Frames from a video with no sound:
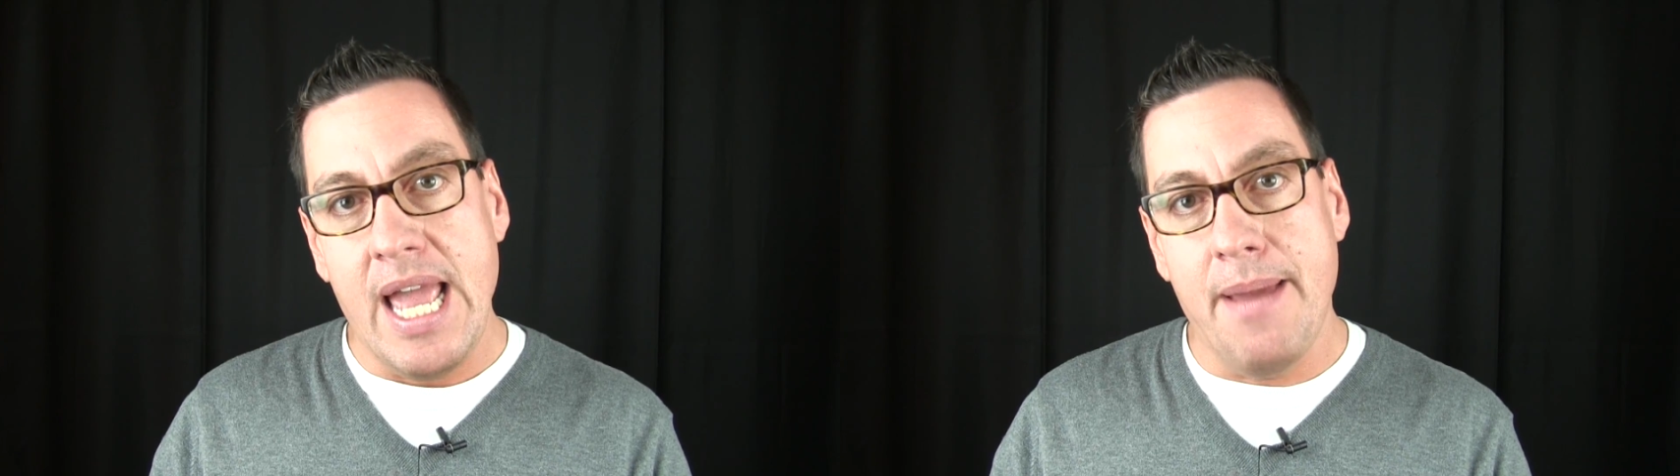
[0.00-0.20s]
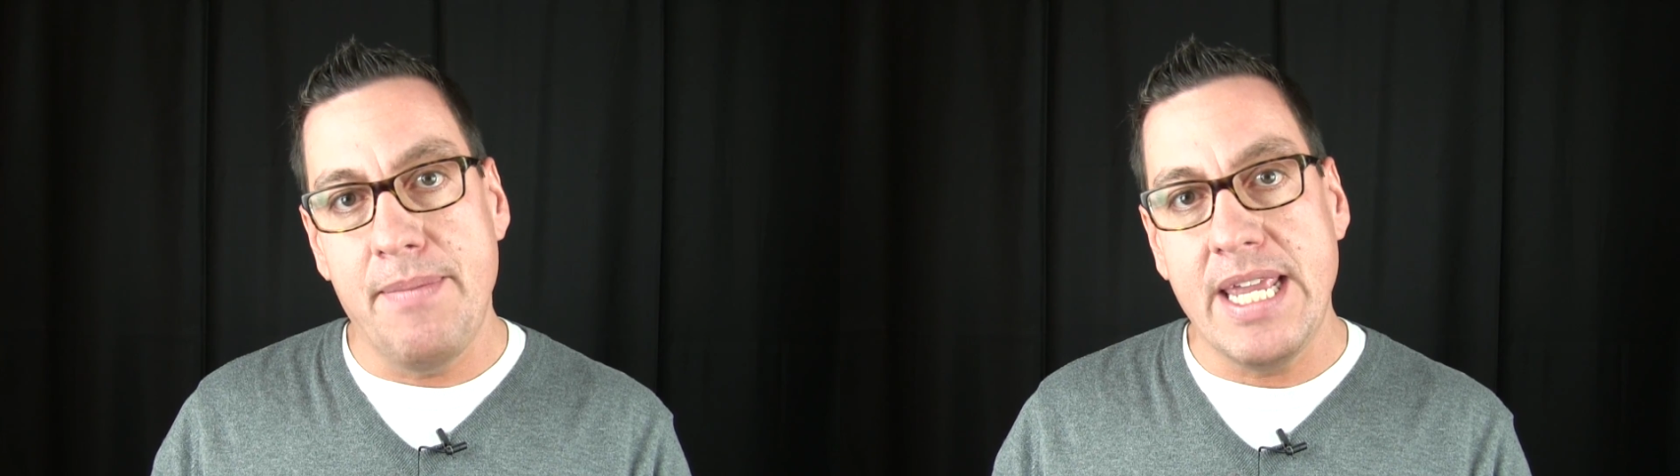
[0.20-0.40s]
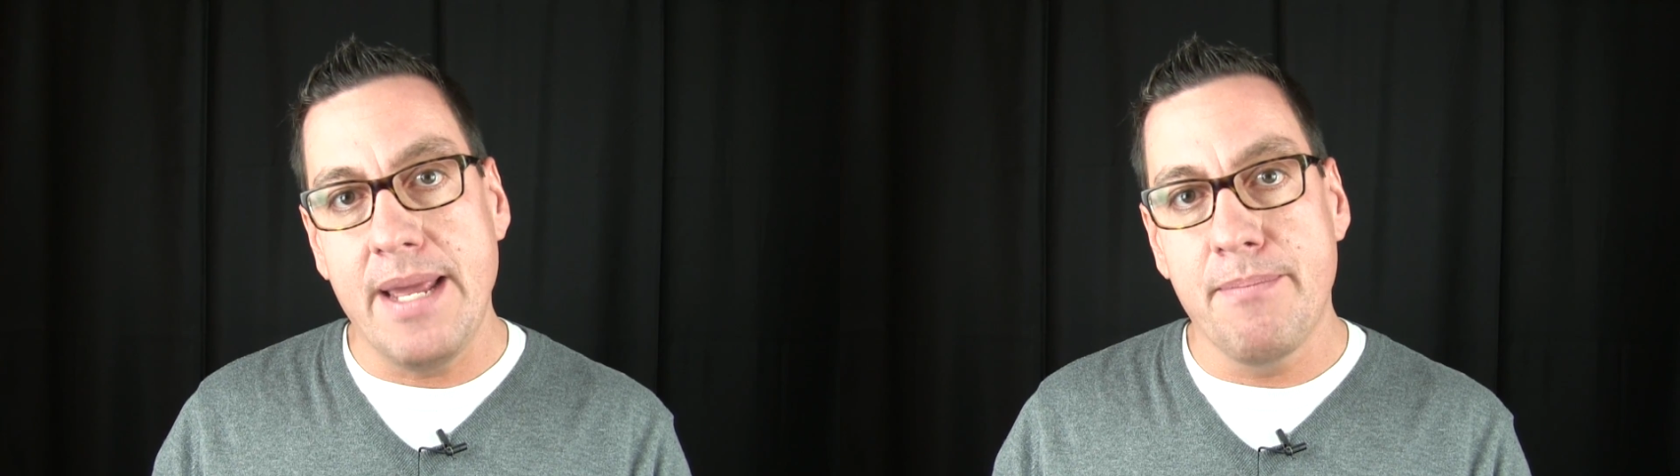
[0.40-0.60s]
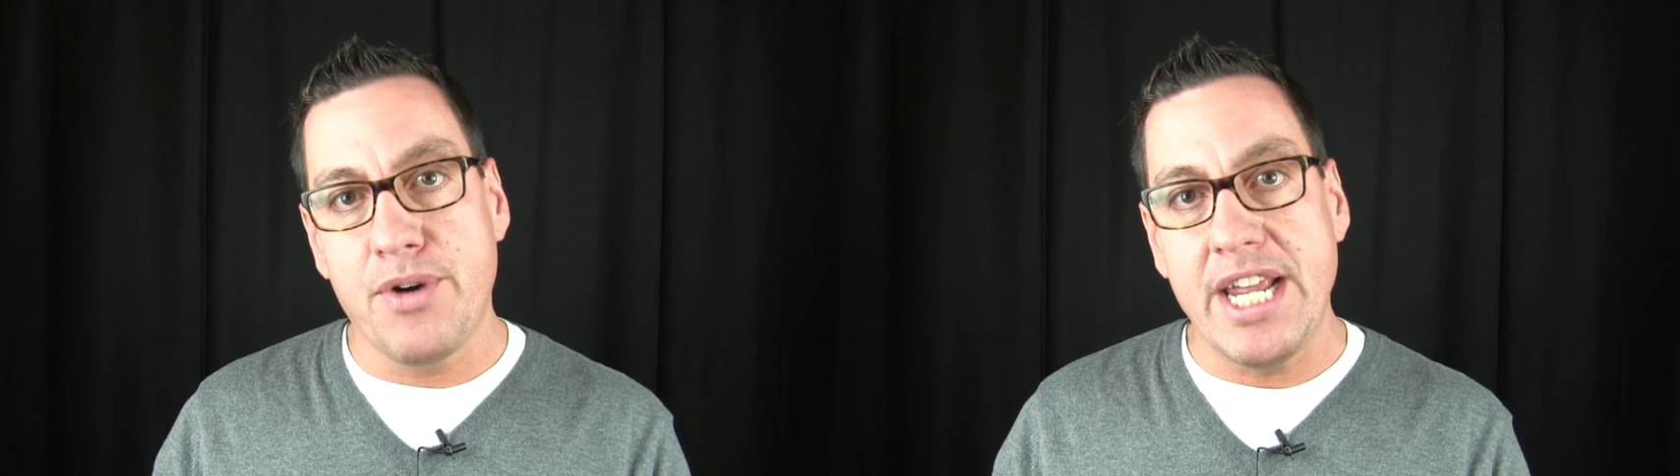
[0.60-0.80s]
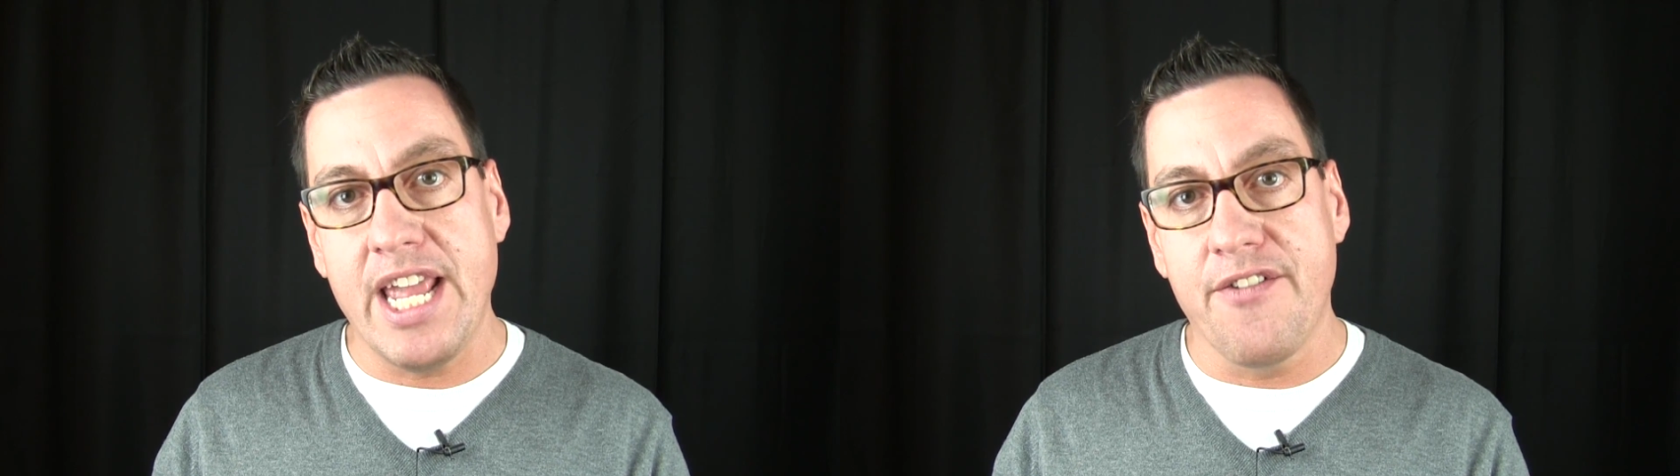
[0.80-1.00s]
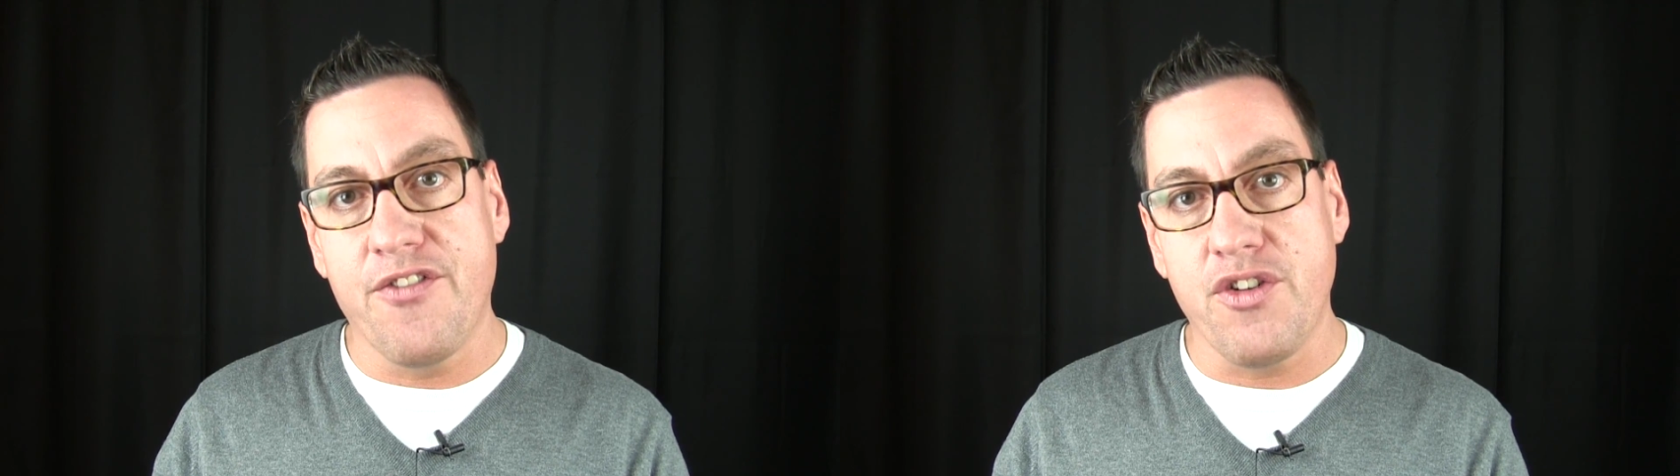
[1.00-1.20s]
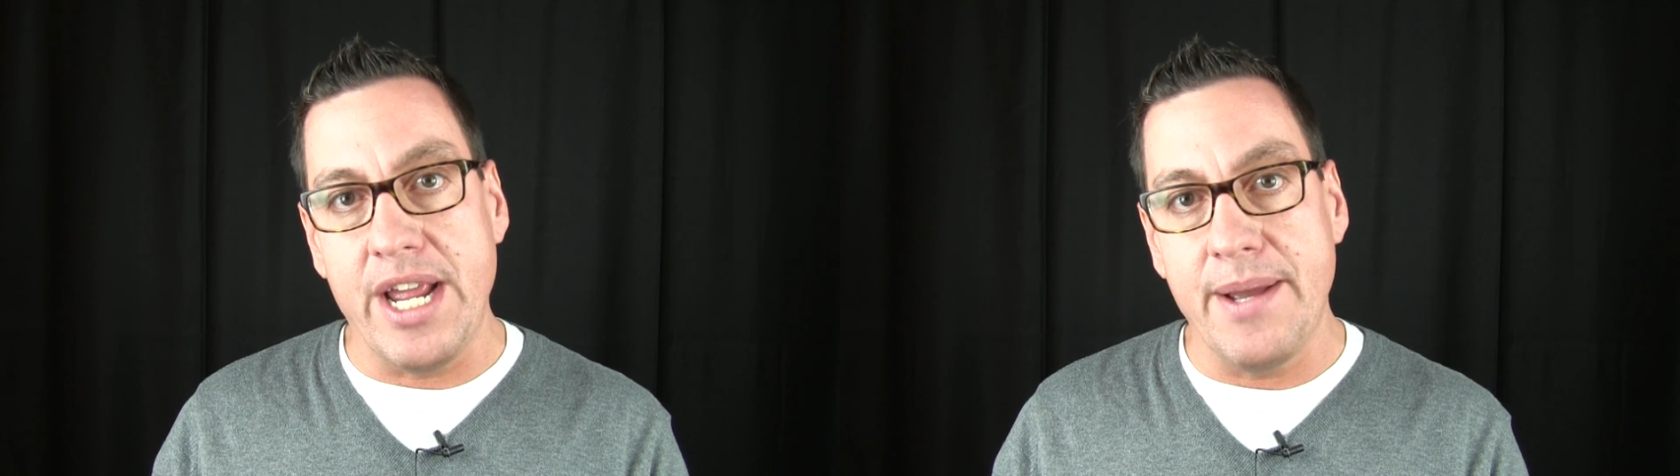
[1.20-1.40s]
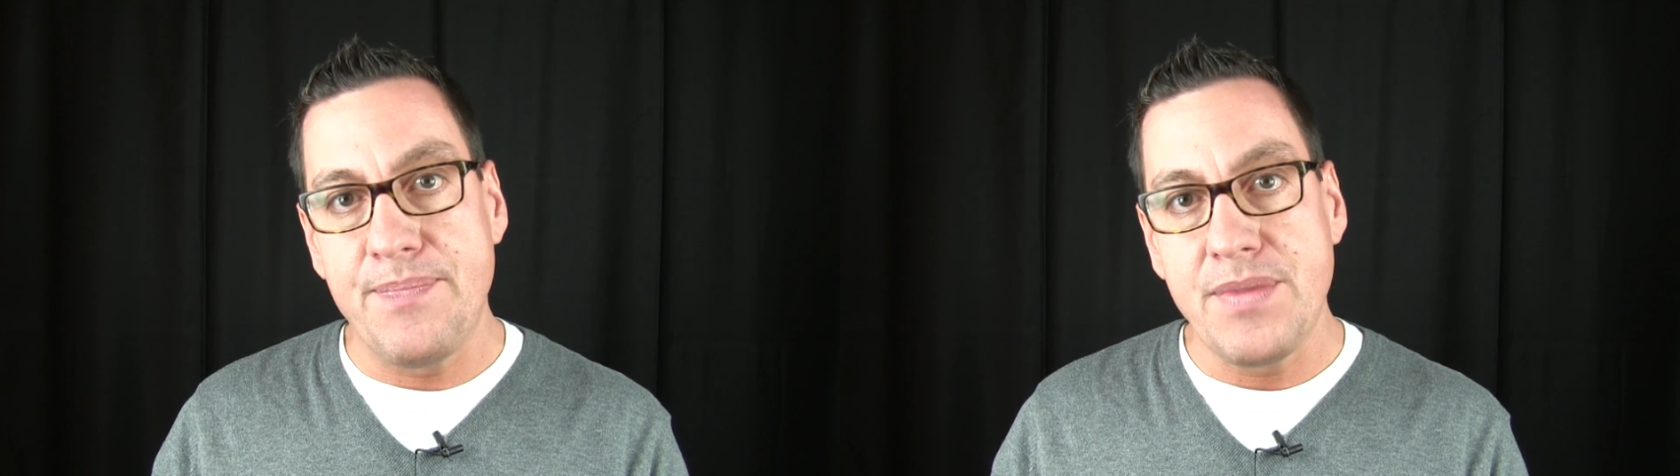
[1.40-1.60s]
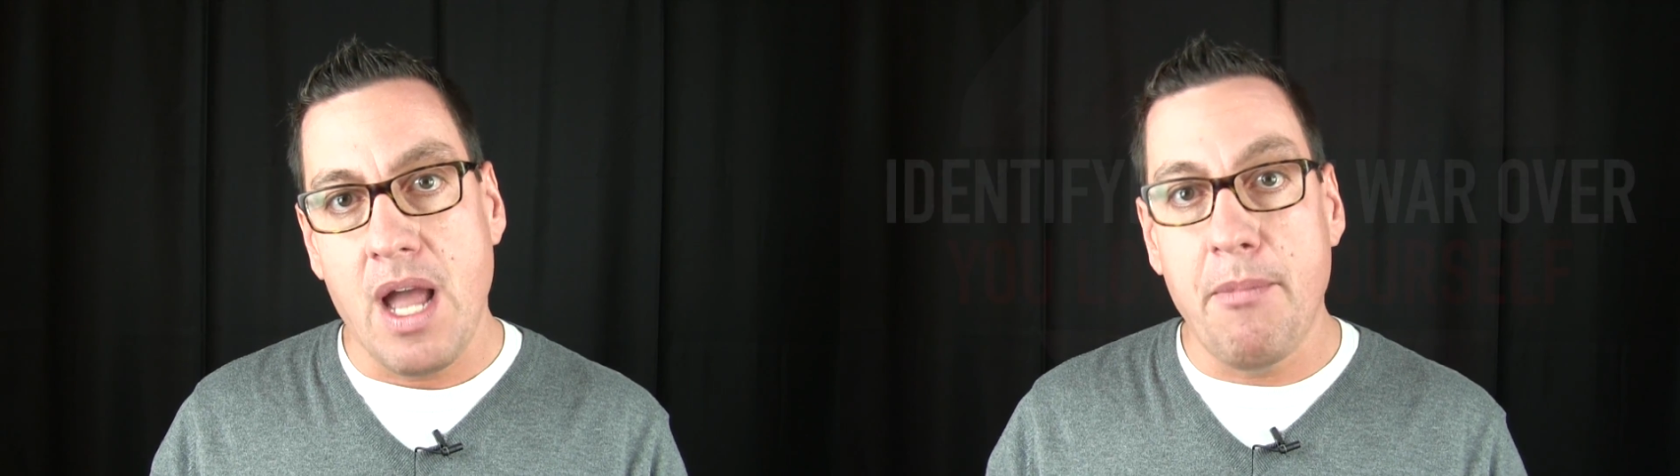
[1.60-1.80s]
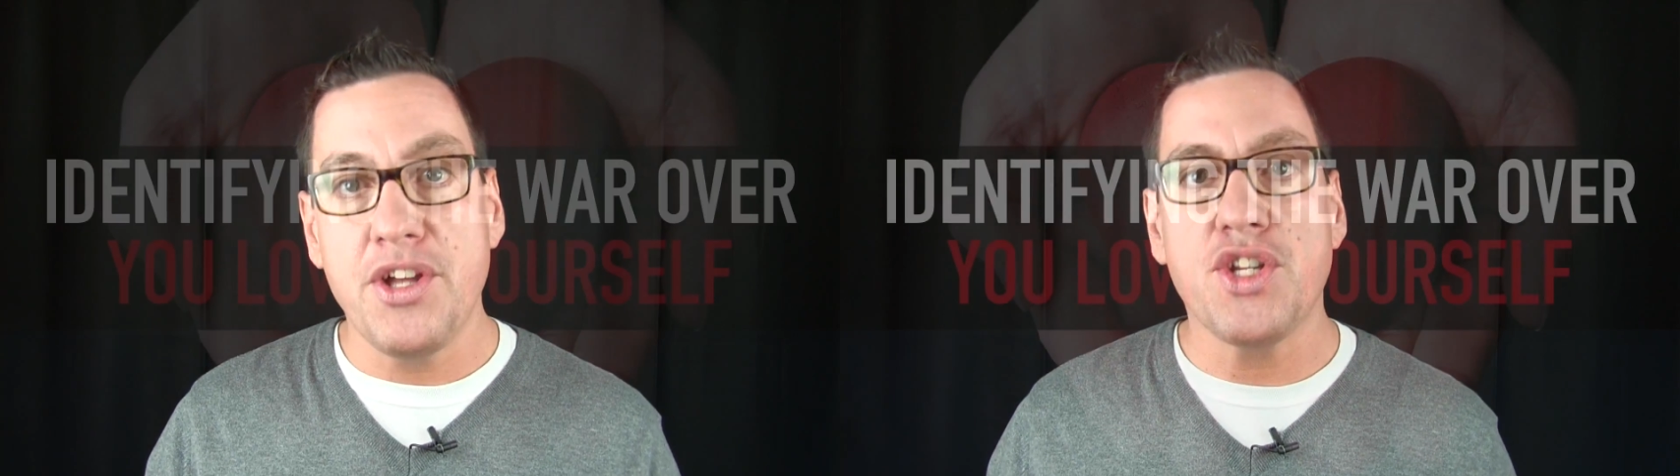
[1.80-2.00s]
and begin breaking free.
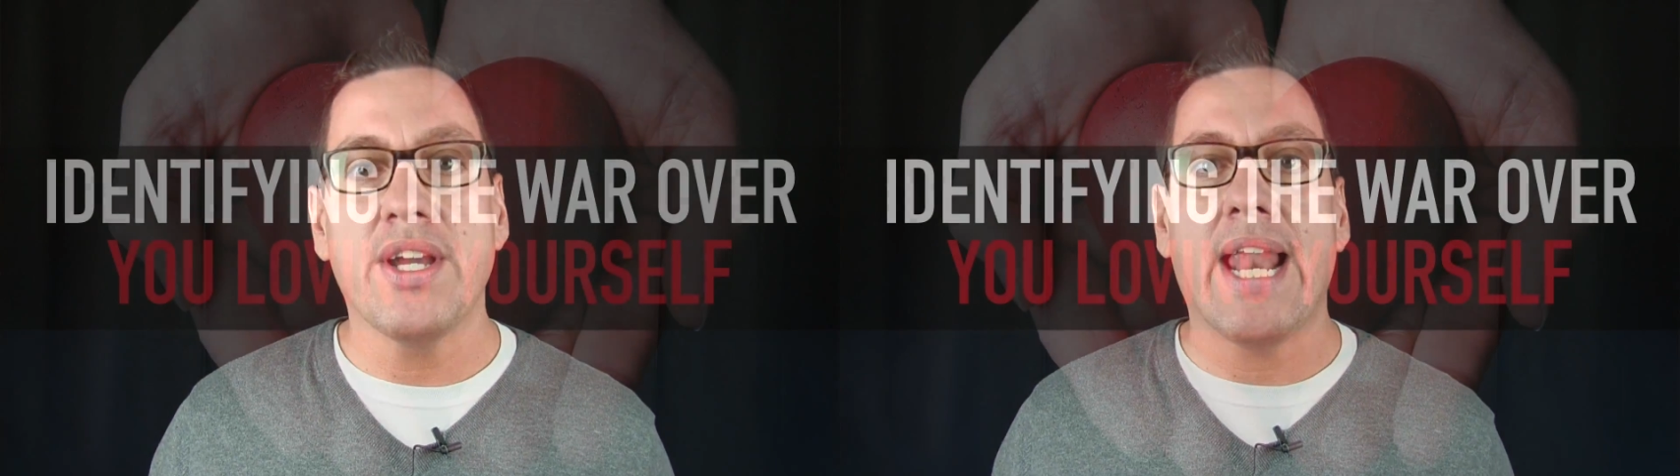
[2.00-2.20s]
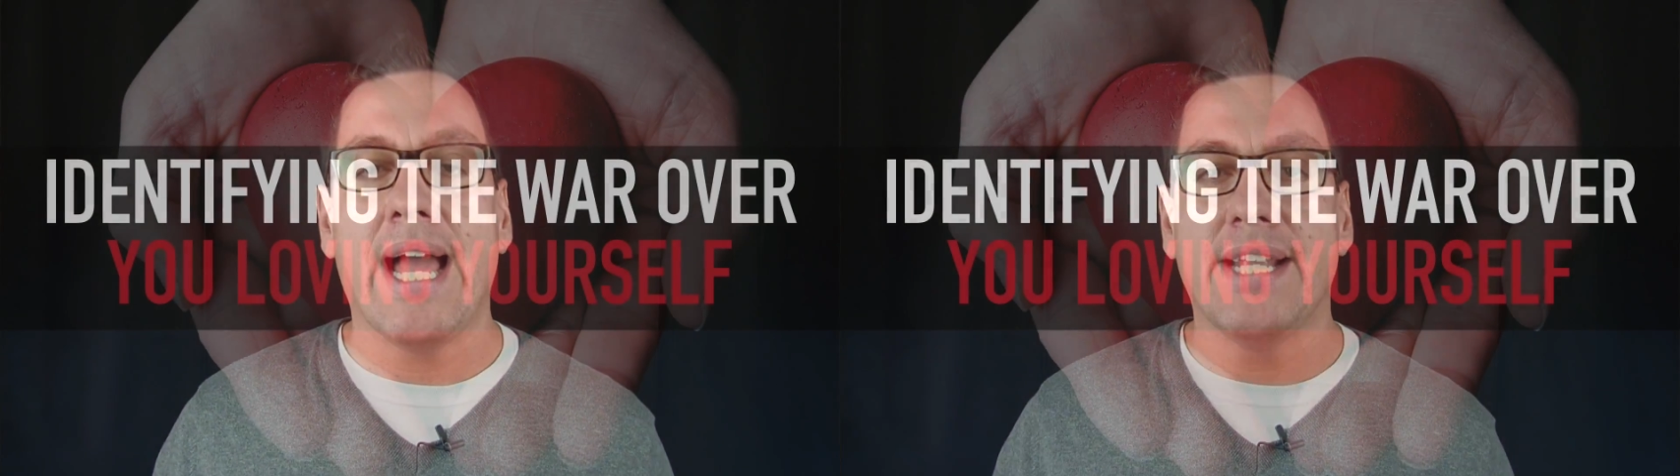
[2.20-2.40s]
I'm also going to